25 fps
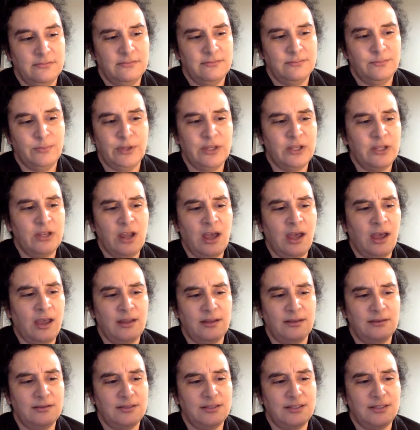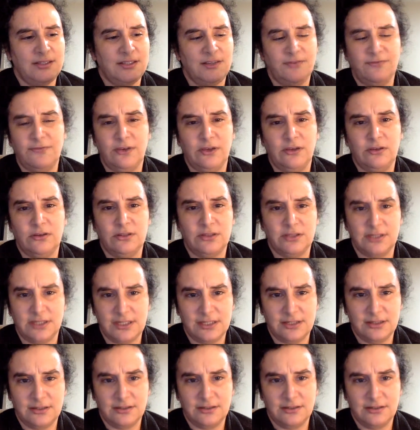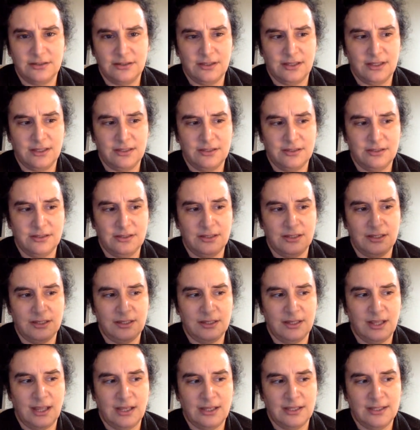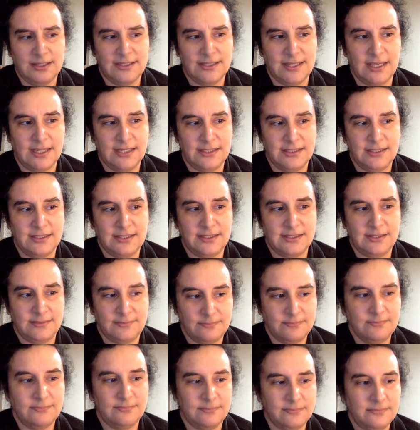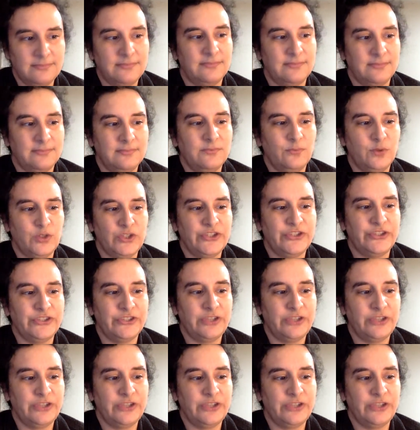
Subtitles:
but not difficult in any sense, which is